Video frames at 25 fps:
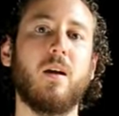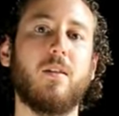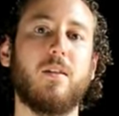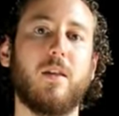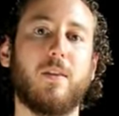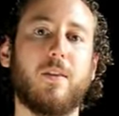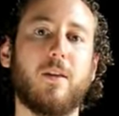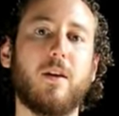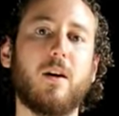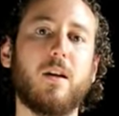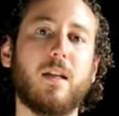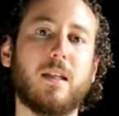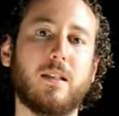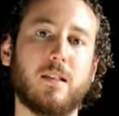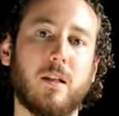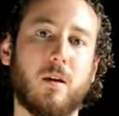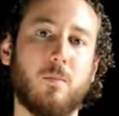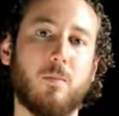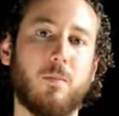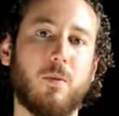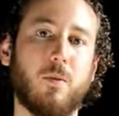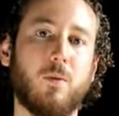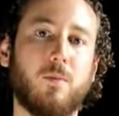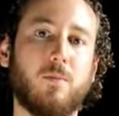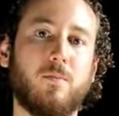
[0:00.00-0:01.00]
The third
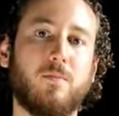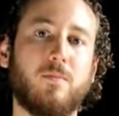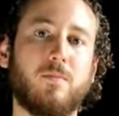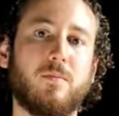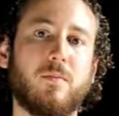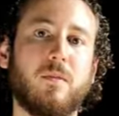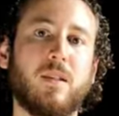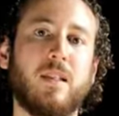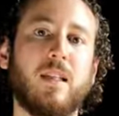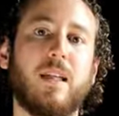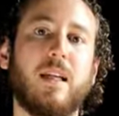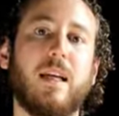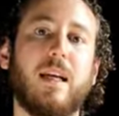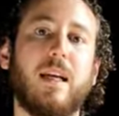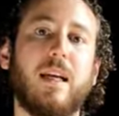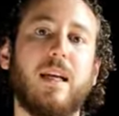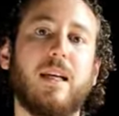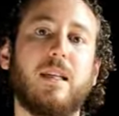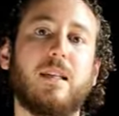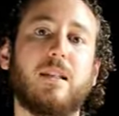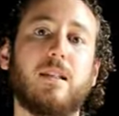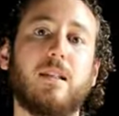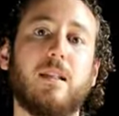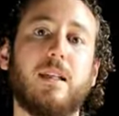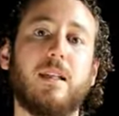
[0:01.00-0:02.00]
example
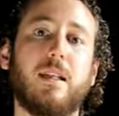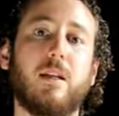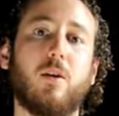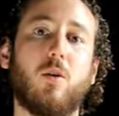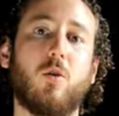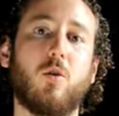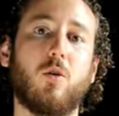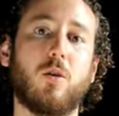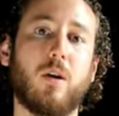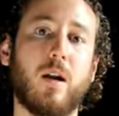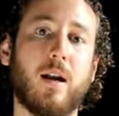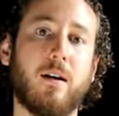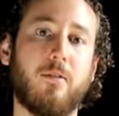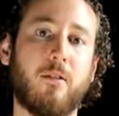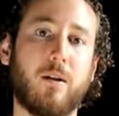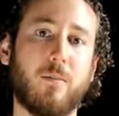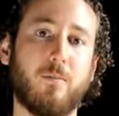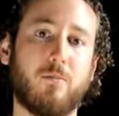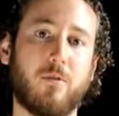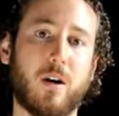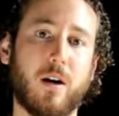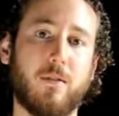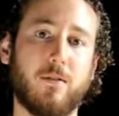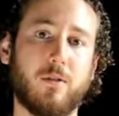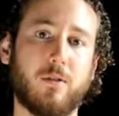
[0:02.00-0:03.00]
is the ordinary
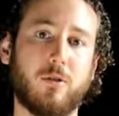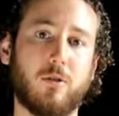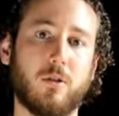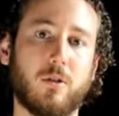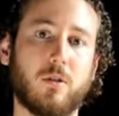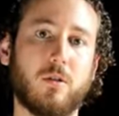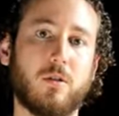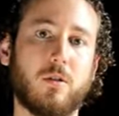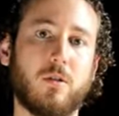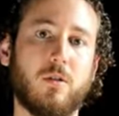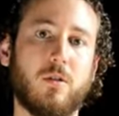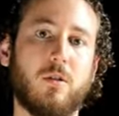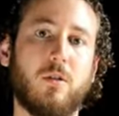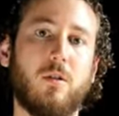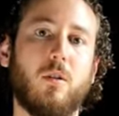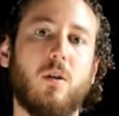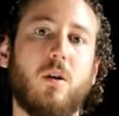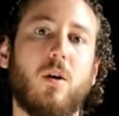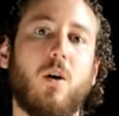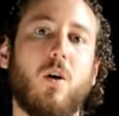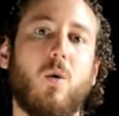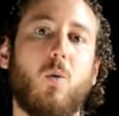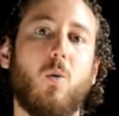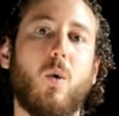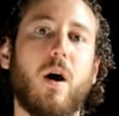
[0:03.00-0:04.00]
private trust,
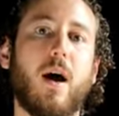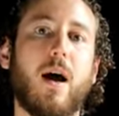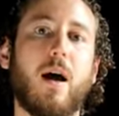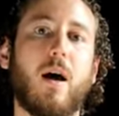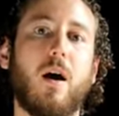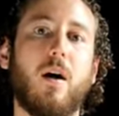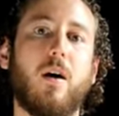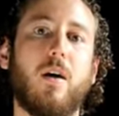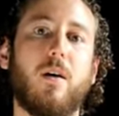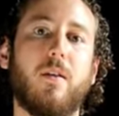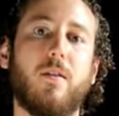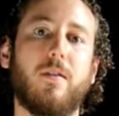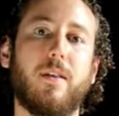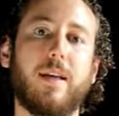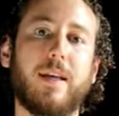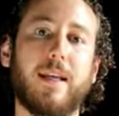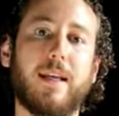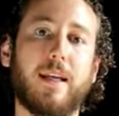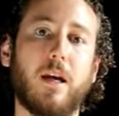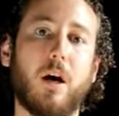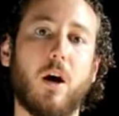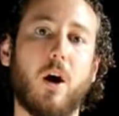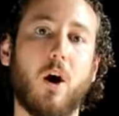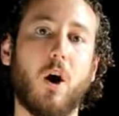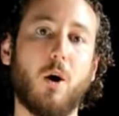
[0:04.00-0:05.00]
where the
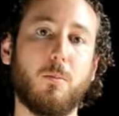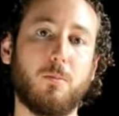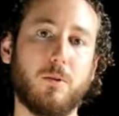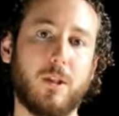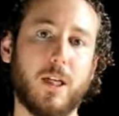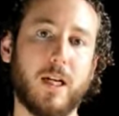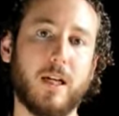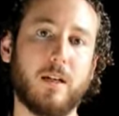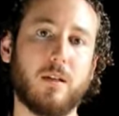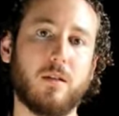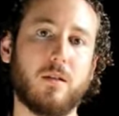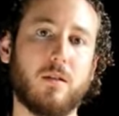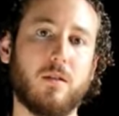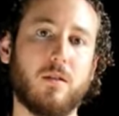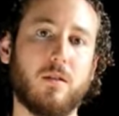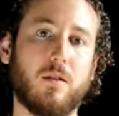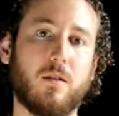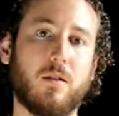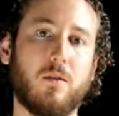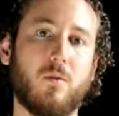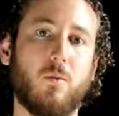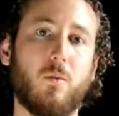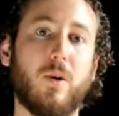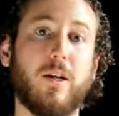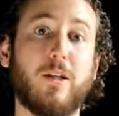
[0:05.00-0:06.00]
objects,
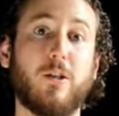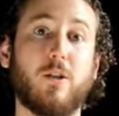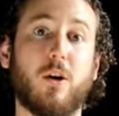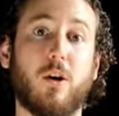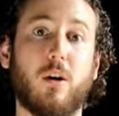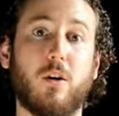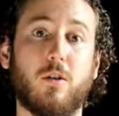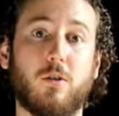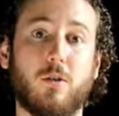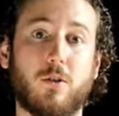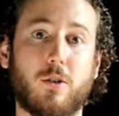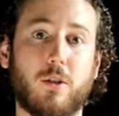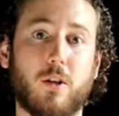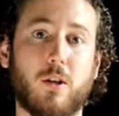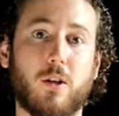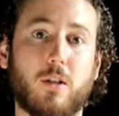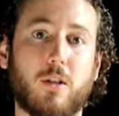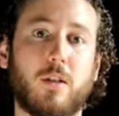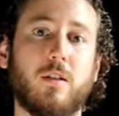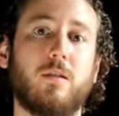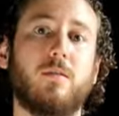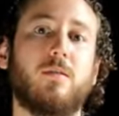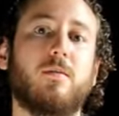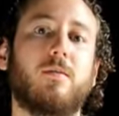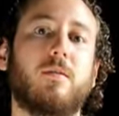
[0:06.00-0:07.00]
which are
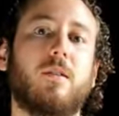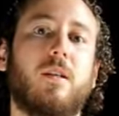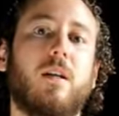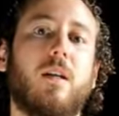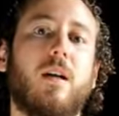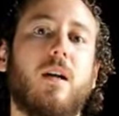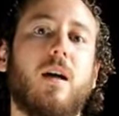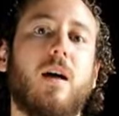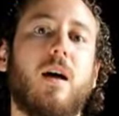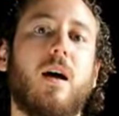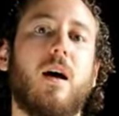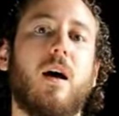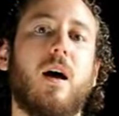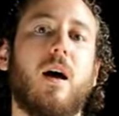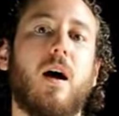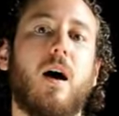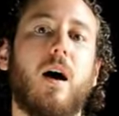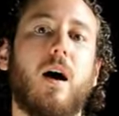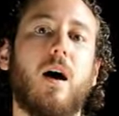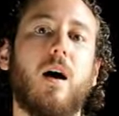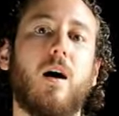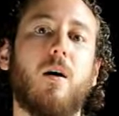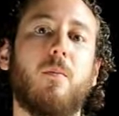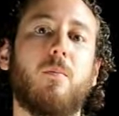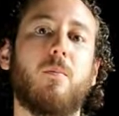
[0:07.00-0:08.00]
certain,
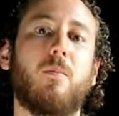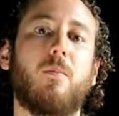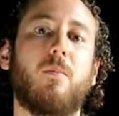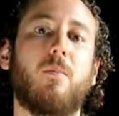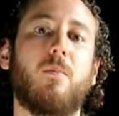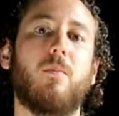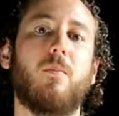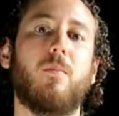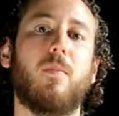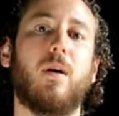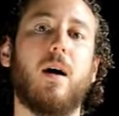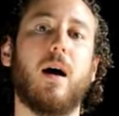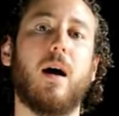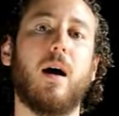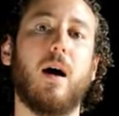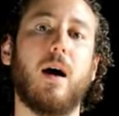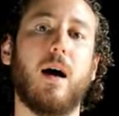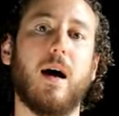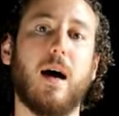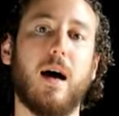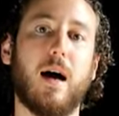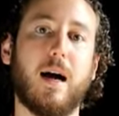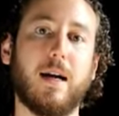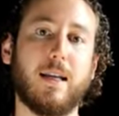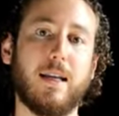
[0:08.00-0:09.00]

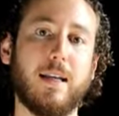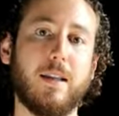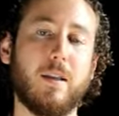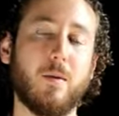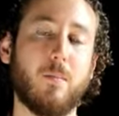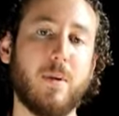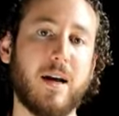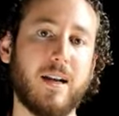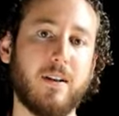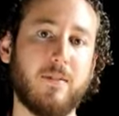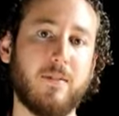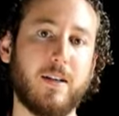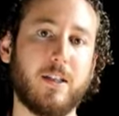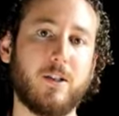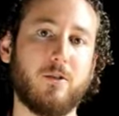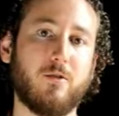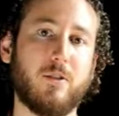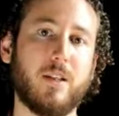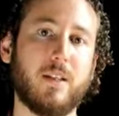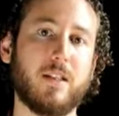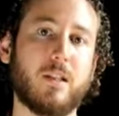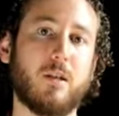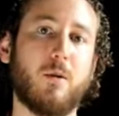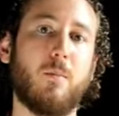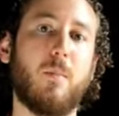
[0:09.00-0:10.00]
i.e. the
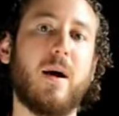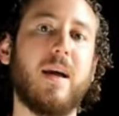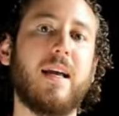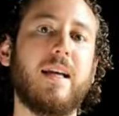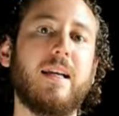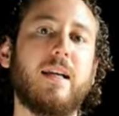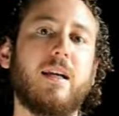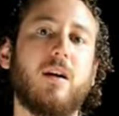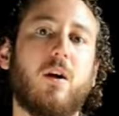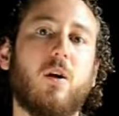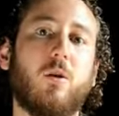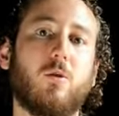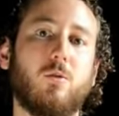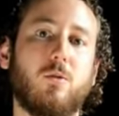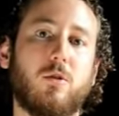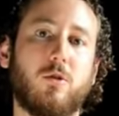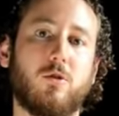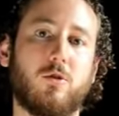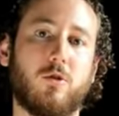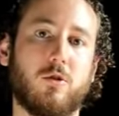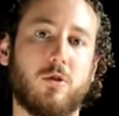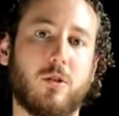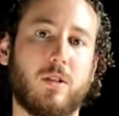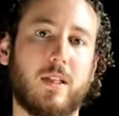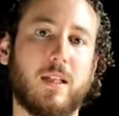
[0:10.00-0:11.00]
beneficiaries, may hold the
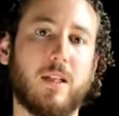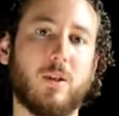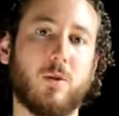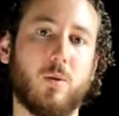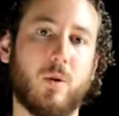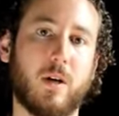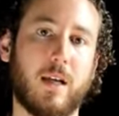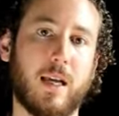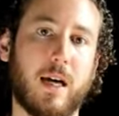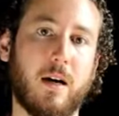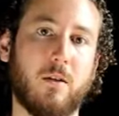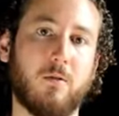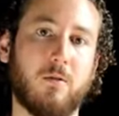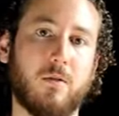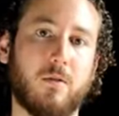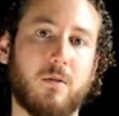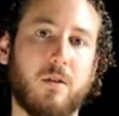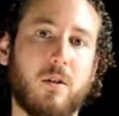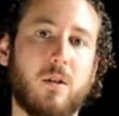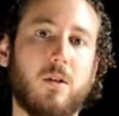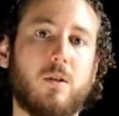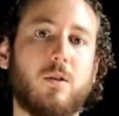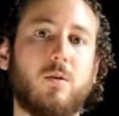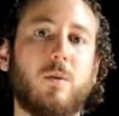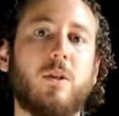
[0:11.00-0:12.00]
trustee to account
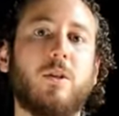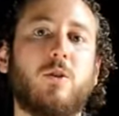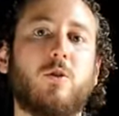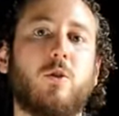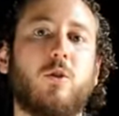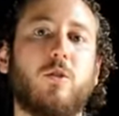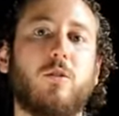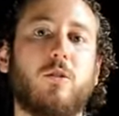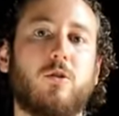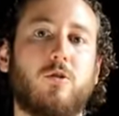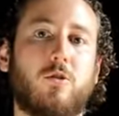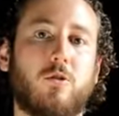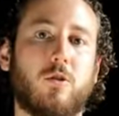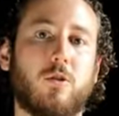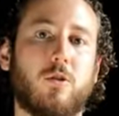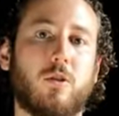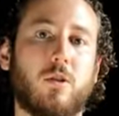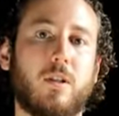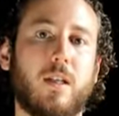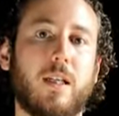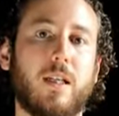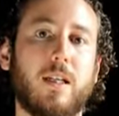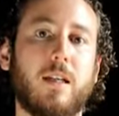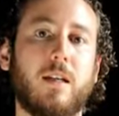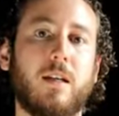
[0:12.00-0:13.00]
to ensure the
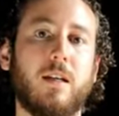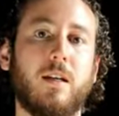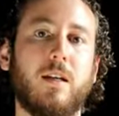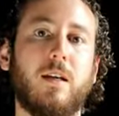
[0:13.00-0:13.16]
trustee